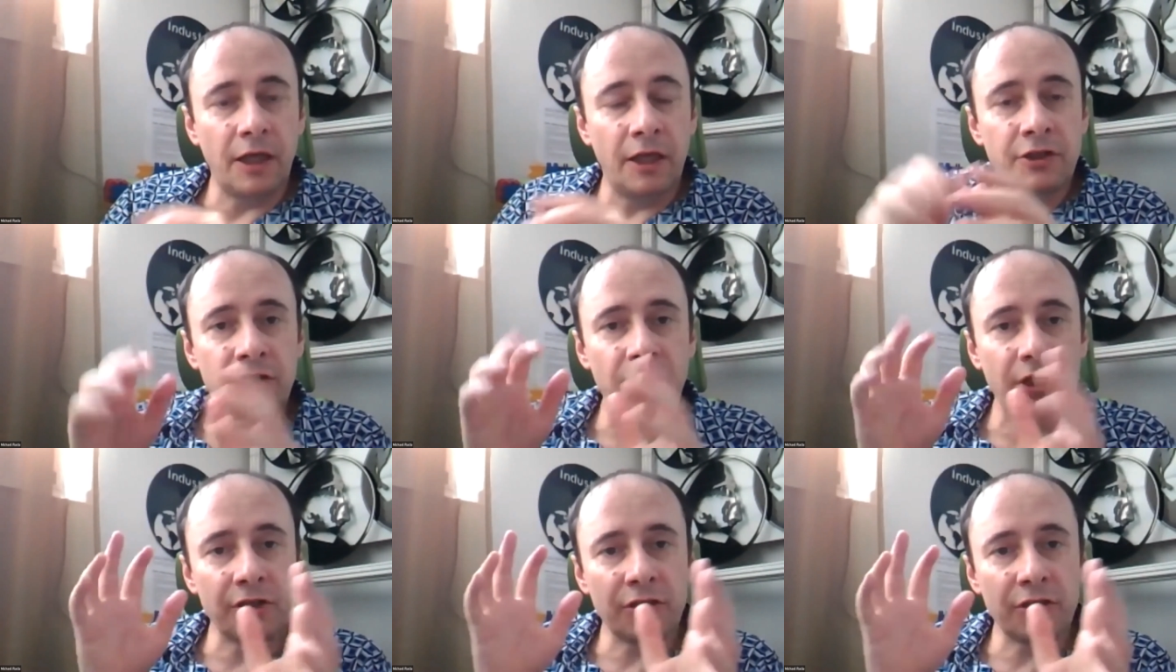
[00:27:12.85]

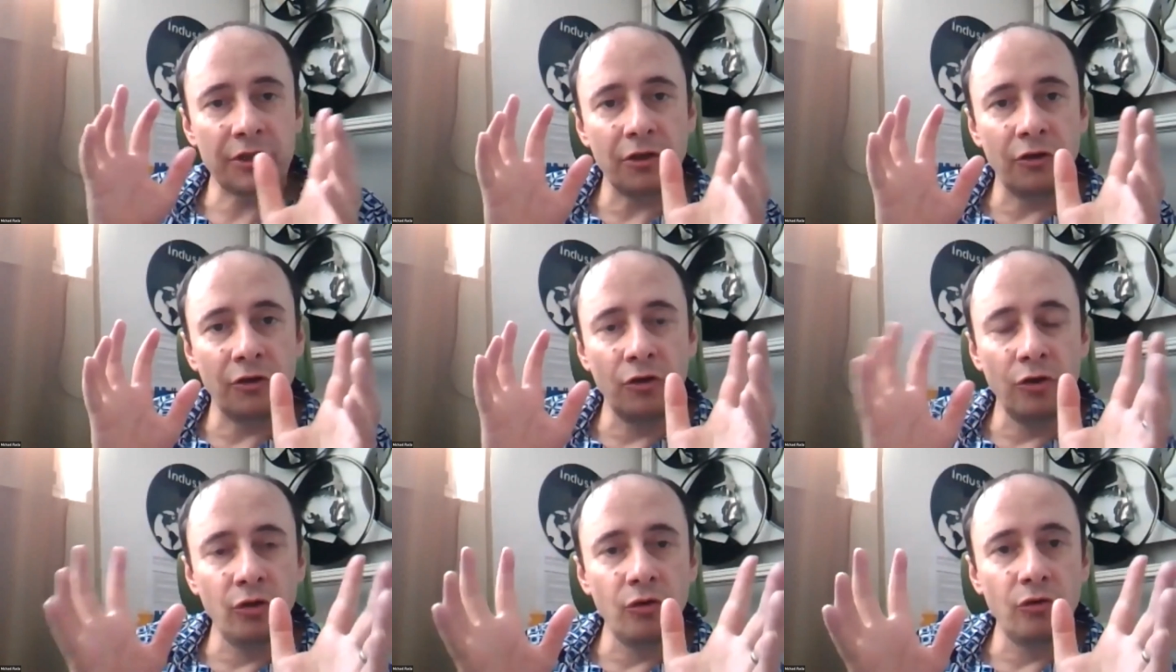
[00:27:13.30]
and just
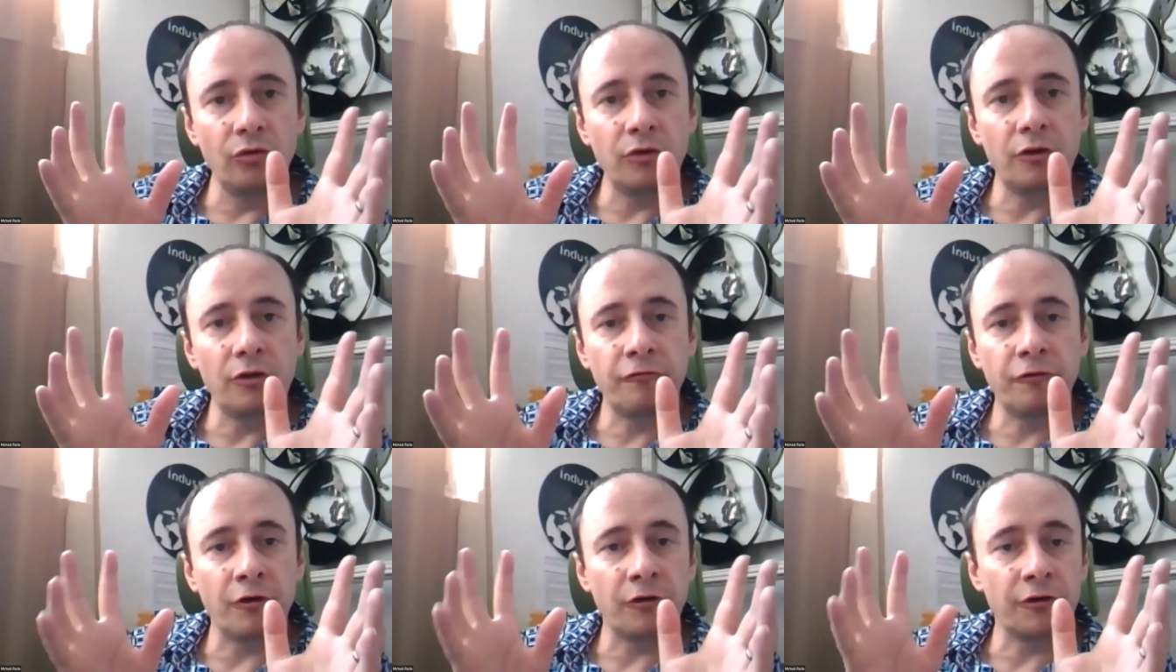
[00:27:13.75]

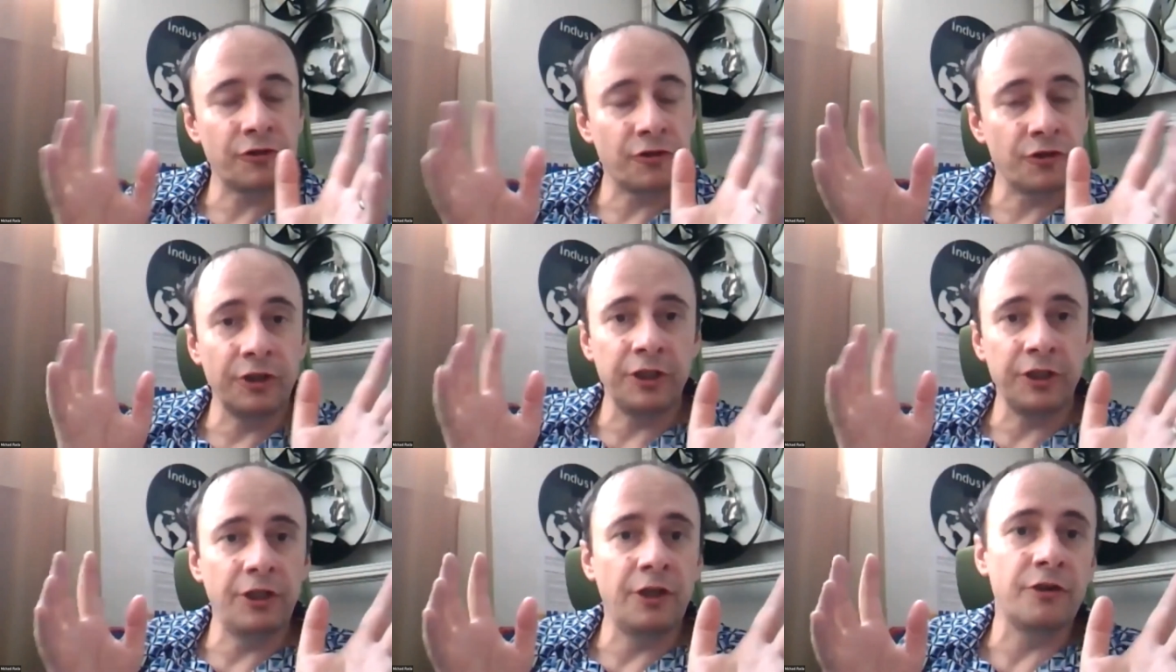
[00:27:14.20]
look for
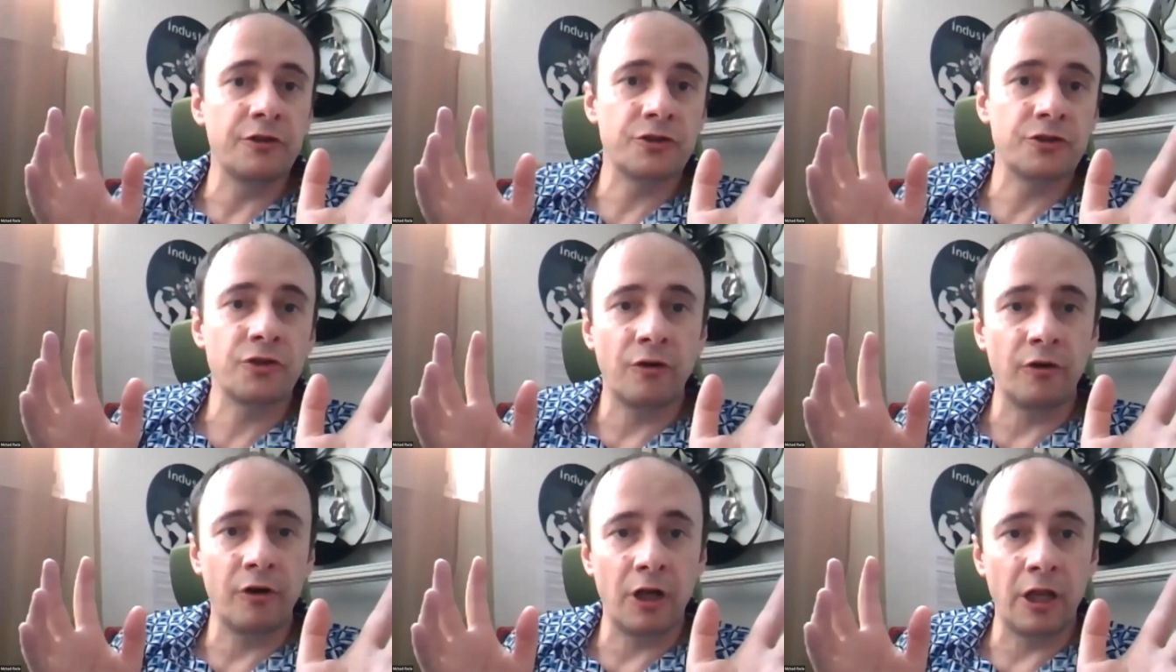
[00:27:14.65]
three
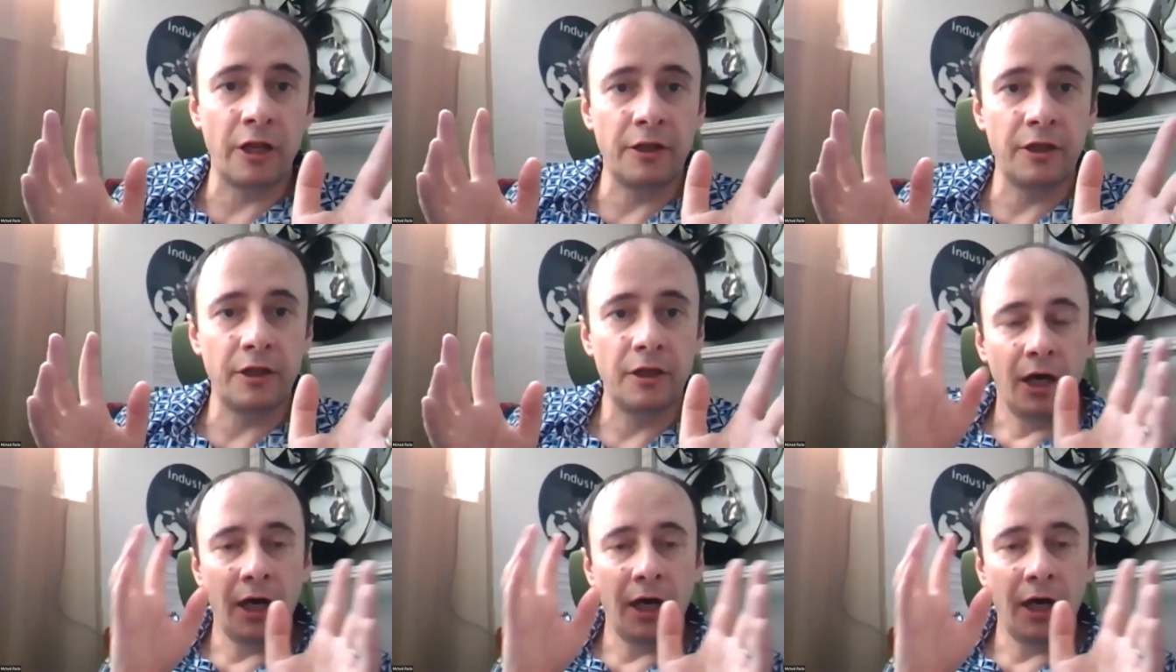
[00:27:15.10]
years already